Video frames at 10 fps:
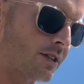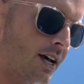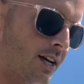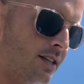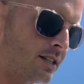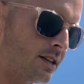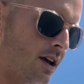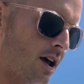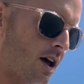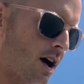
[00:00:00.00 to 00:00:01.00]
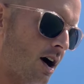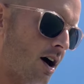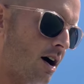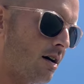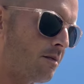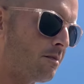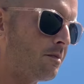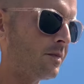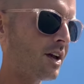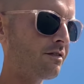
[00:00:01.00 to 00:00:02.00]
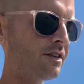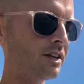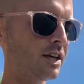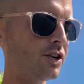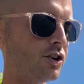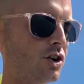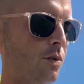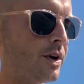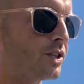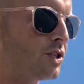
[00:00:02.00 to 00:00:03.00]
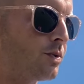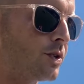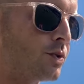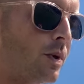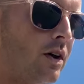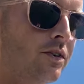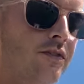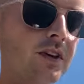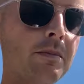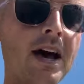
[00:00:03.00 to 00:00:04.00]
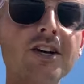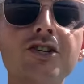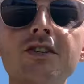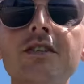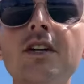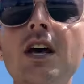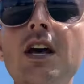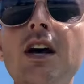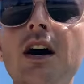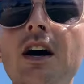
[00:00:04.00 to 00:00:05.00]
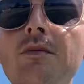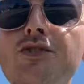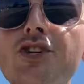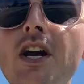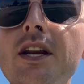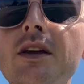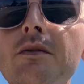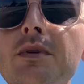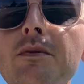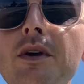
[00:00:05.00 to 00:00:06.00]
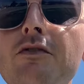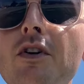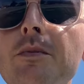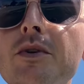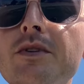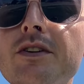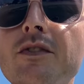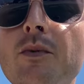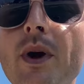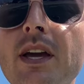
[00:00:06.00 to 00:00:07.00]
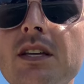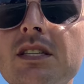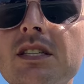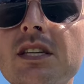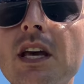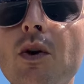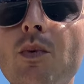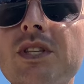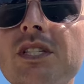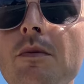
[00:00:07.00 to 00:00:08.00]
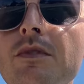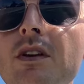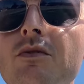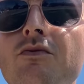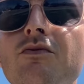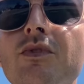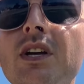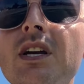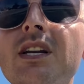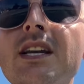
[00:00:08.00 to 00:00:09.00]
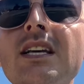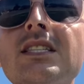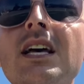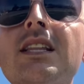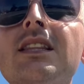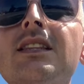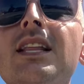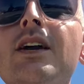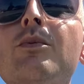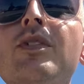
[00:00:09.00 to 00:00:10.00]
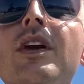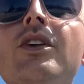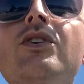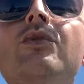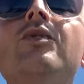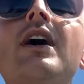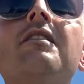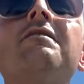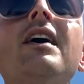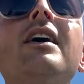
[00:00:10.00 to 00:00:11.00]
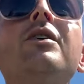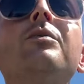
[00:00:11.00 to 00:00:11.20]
I guess. I feel like you're going to as well feel passion shining, beaming from you in different ways. It's like when something reignites that light within you, that fire